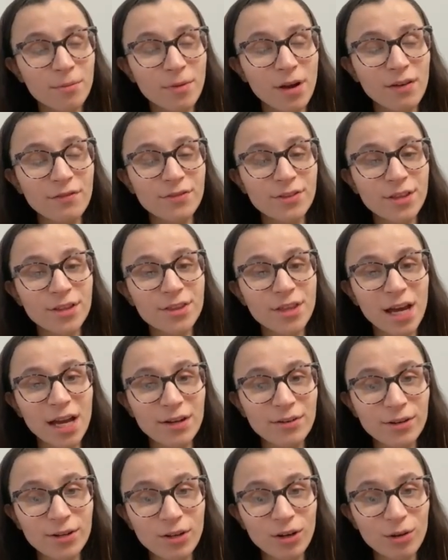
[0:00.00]
of the
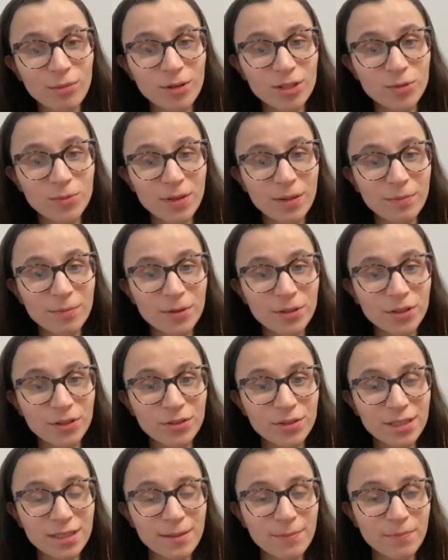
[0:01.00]
thyroid hormones being
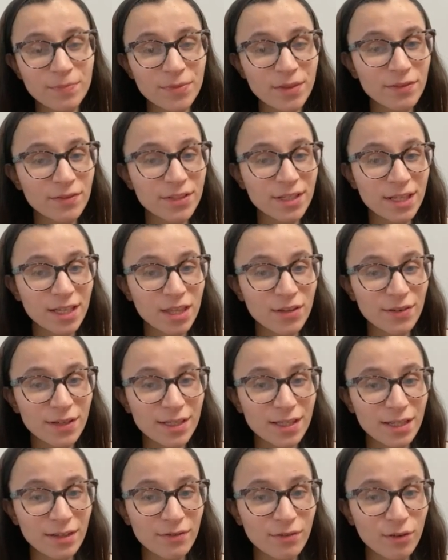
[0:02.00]
produced, of the
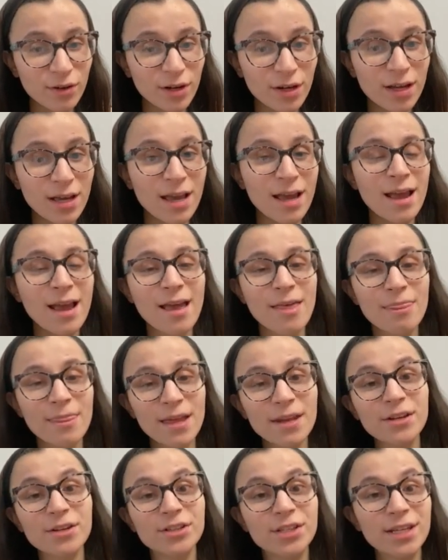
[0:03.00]
T3, T4,
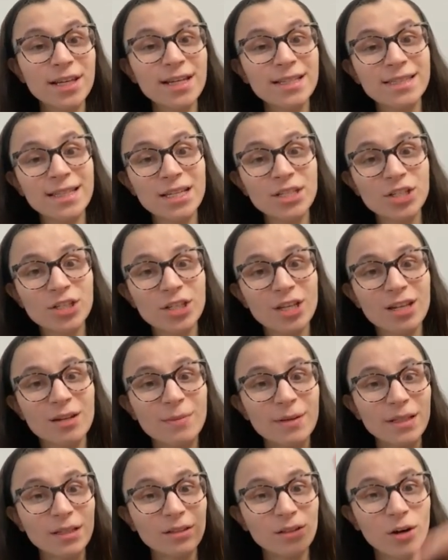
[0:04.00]
then your TSH is going to
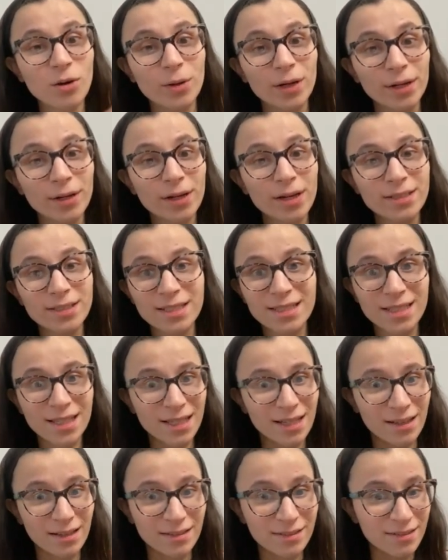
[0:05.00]
be lower because it's
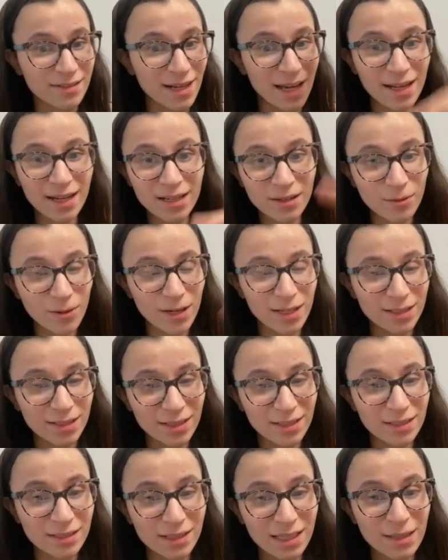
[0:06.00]
not going to want
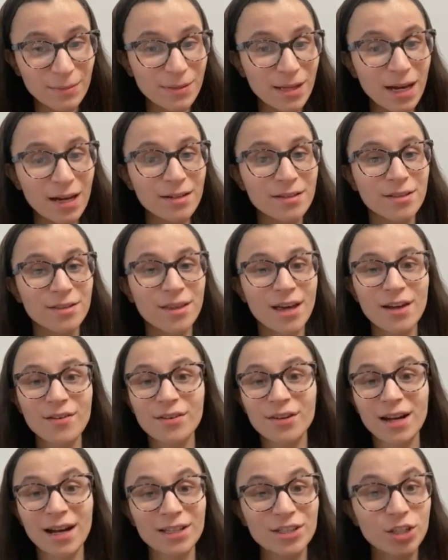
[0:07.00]
to keep telling the
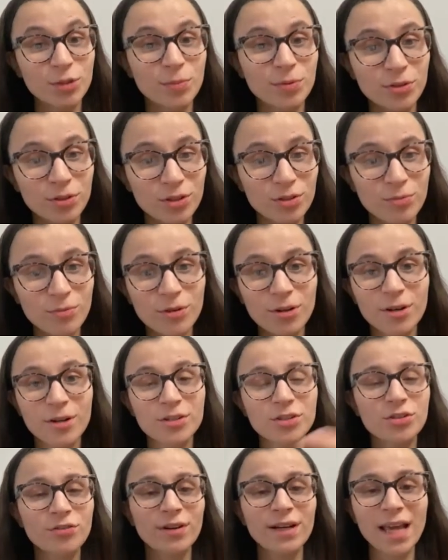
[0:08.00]
thyroid gland to produce more
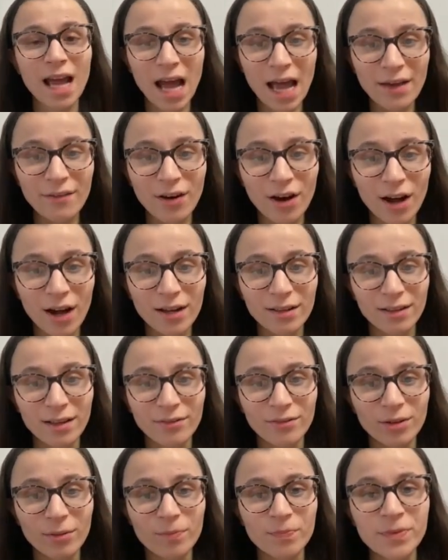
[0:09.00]
because you already have a high
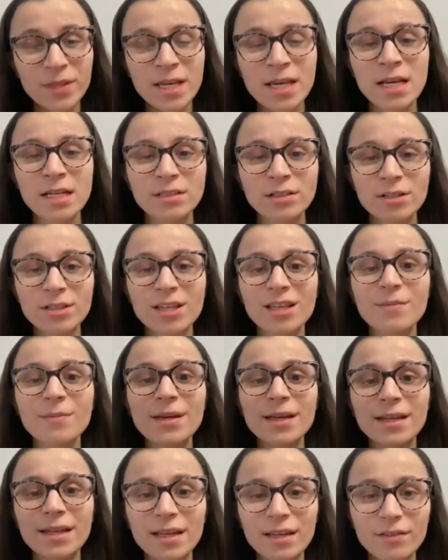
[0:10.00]
level. So it's going to
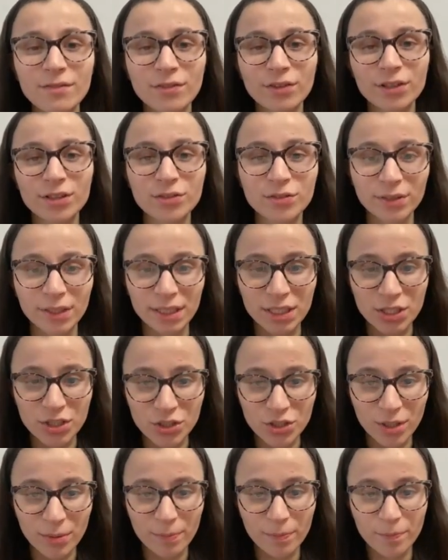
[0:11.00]
be an inverse
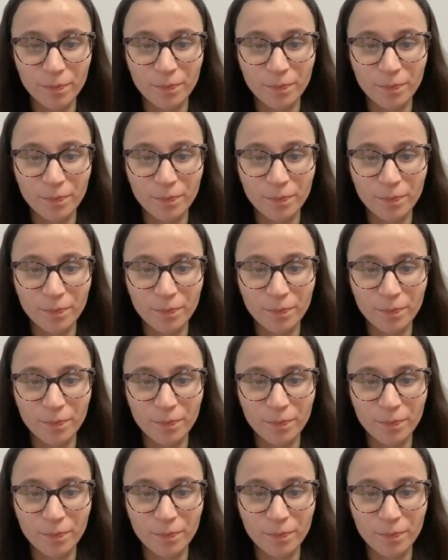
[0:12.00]
relationship.